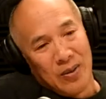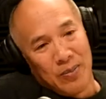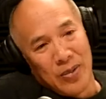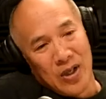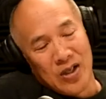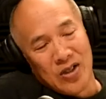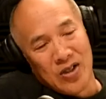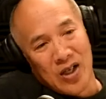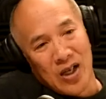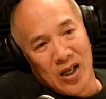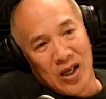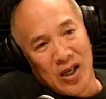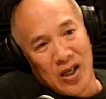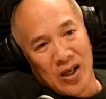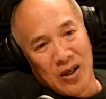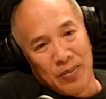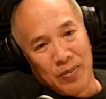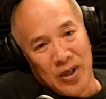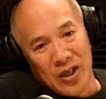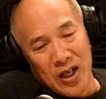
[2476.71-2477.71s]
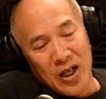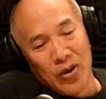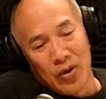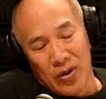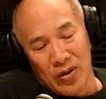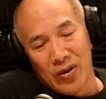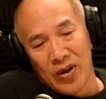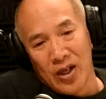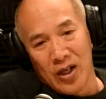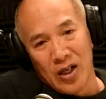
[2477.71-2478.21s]
Yeah. But, uh, but no,
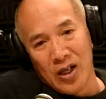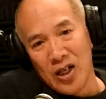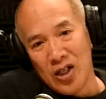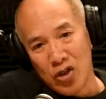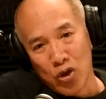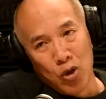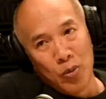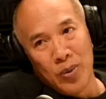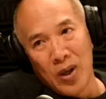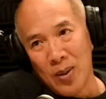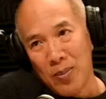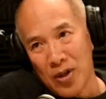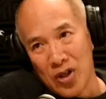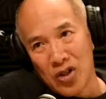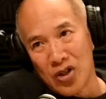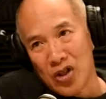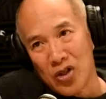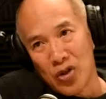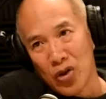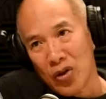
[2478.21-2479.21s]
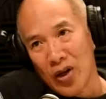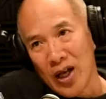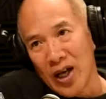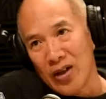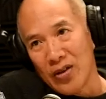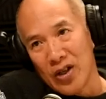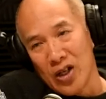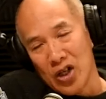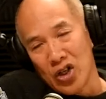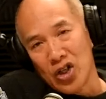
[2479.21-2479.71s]
uh, it's all published. It's all
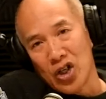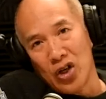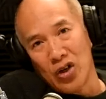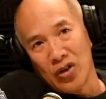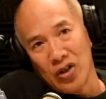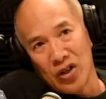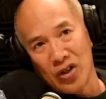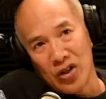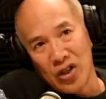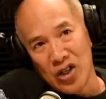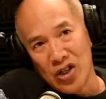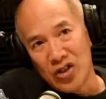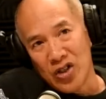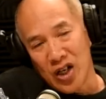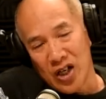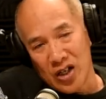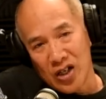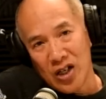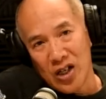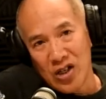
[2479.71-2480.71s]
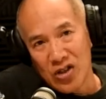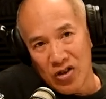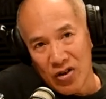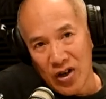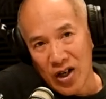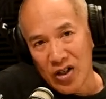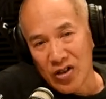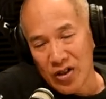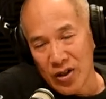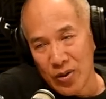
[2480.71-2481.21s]
out there showing that these techniques are
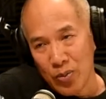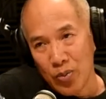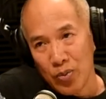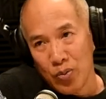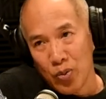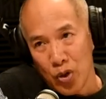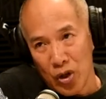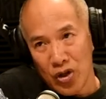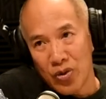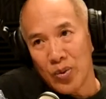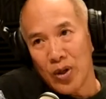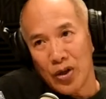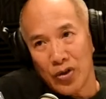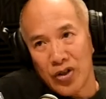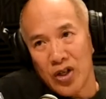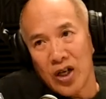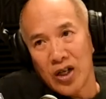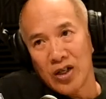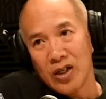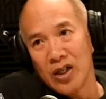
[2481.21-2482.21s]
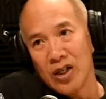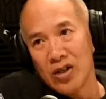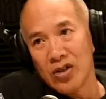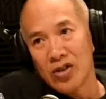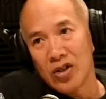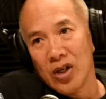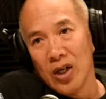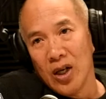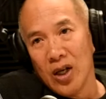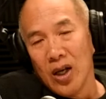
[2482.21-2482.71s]
actually worthwhile
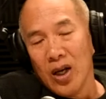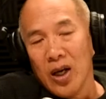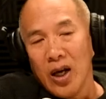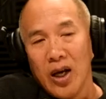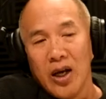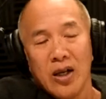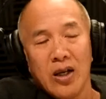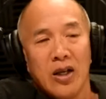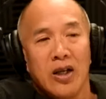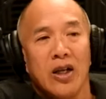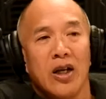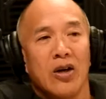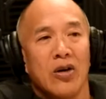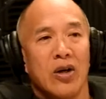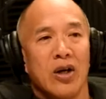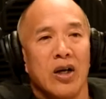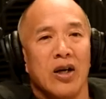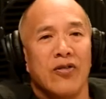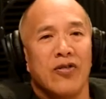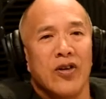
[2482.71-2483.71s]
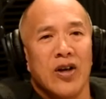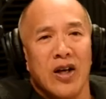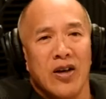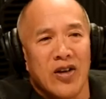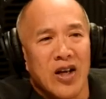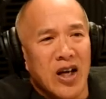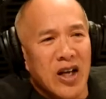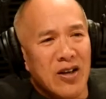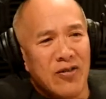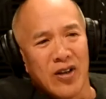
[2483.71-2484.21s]
techniques. And you know, if
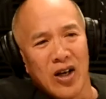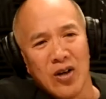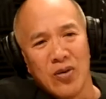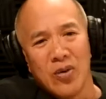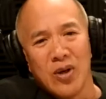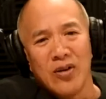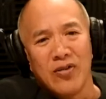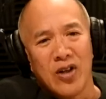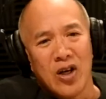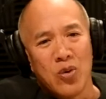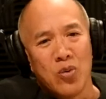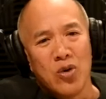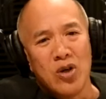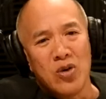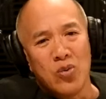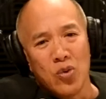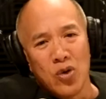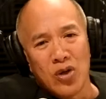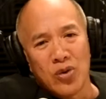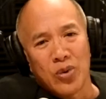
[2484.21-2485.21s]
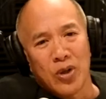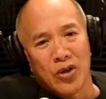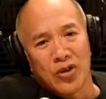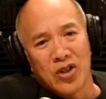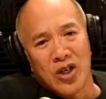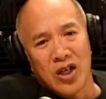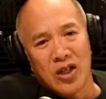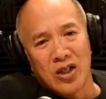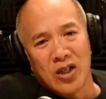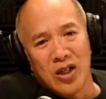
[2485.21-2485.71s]
again, if they if they weren't worthwhile
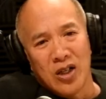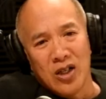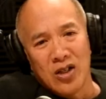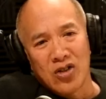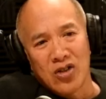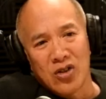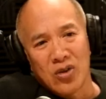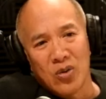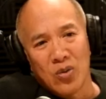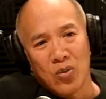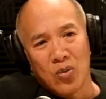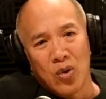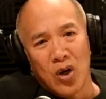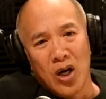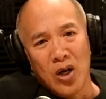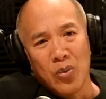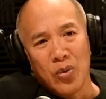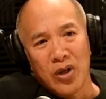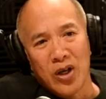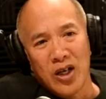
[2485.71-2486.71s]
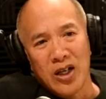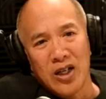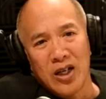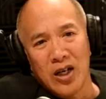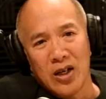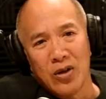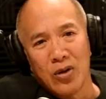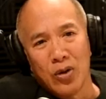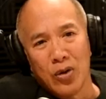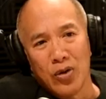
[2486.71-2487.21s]
techniques, why would I
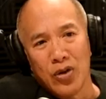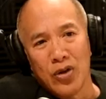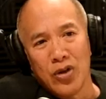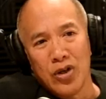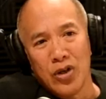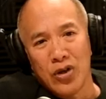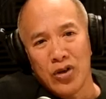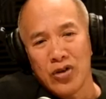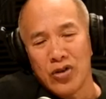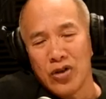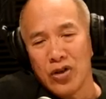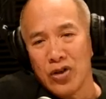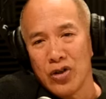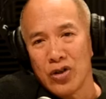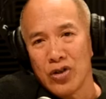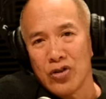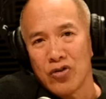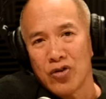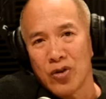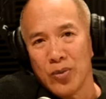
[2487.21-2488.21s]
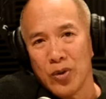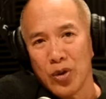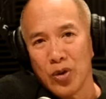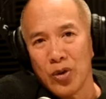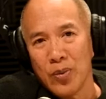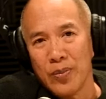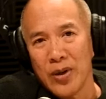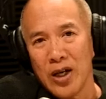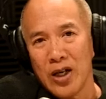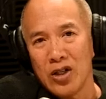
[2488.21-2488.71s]
get all the neurosurgeons from all
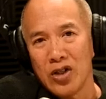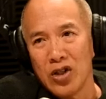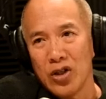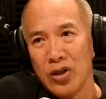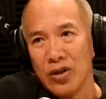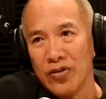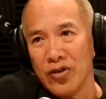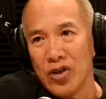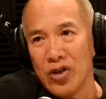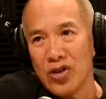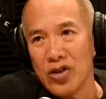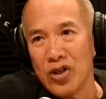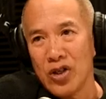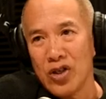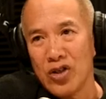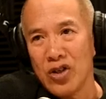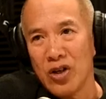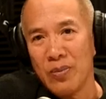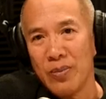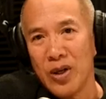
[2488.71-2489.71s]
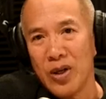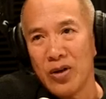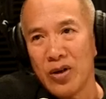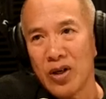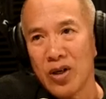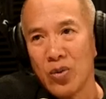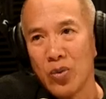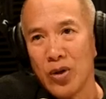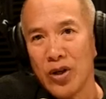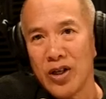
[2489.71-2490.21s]
the major universities in
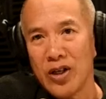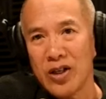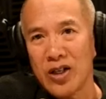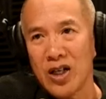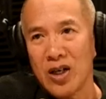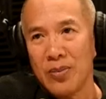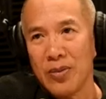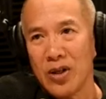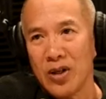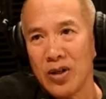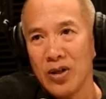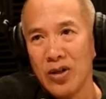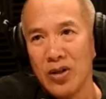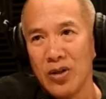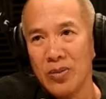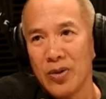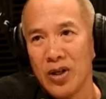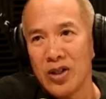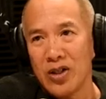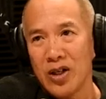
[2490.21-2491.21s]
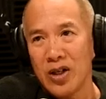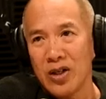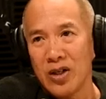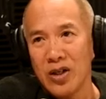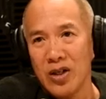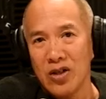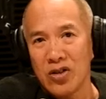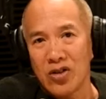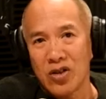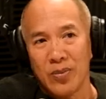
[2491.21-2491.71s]
America wanting to come and learn my hmm,
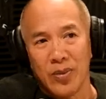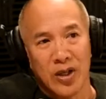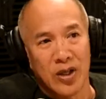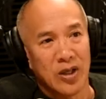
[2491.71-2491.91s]
techniques? Mm, sure.